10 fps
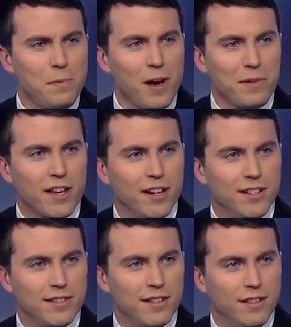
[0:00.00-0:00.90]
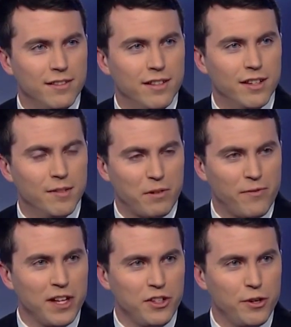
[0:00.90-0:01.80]
about because the
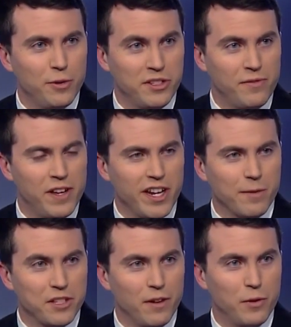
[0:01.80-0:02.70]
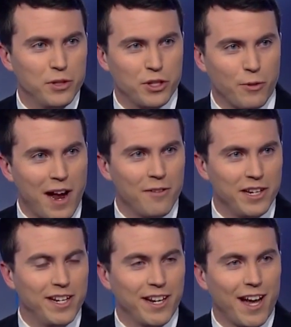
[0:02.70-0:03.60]
professor who was defending himself, who was
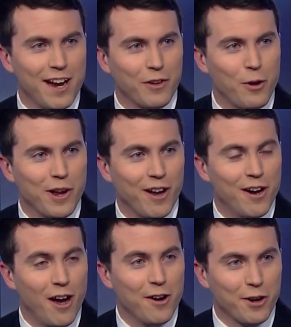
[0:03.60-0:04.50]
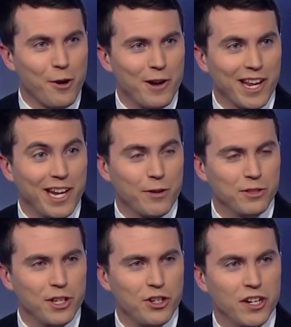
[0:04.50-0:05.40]
surrounded and kind of undergoing an
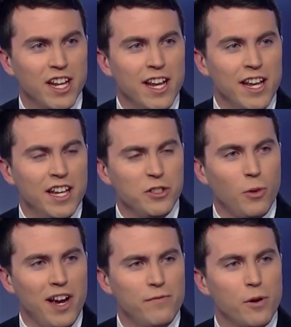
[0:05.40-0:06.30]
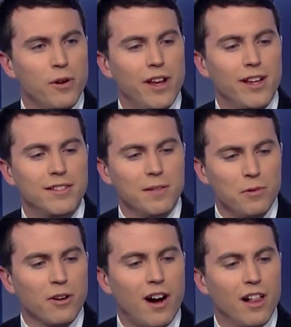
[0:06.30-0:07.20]
inquisition, his wife wrote a
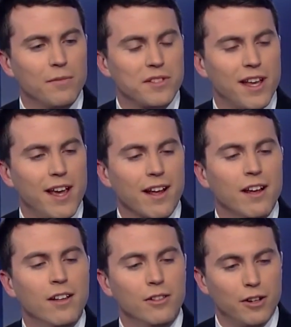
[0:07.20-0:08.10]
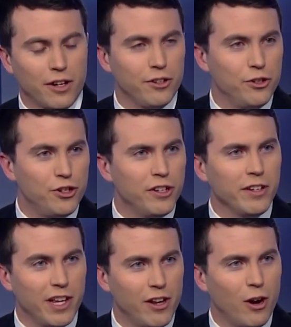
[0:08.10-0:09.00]
simple column saying, look, you
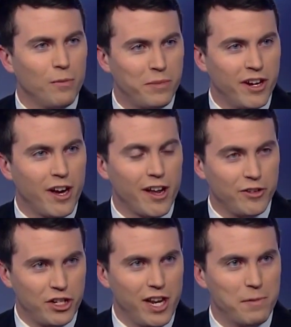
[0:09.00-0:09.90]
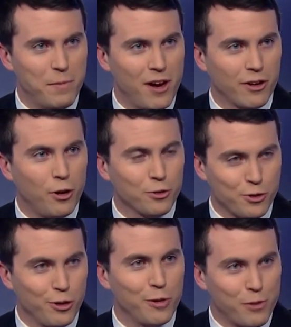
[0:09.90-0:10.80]
shouldn't get all bent out of shape about
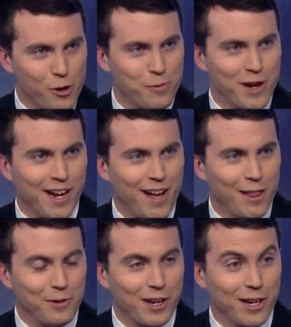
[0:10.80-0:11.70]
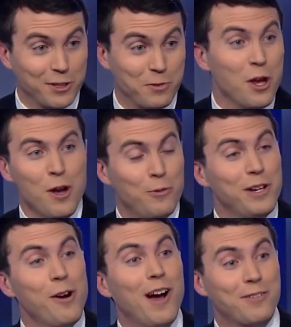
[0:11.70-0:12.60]
cultural appropriating Halloween costumes. We
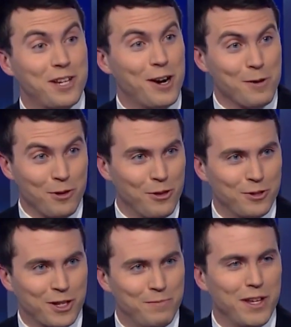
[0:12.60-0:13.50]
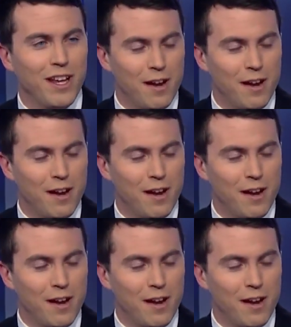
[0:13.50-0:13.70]
know how terrible those can be.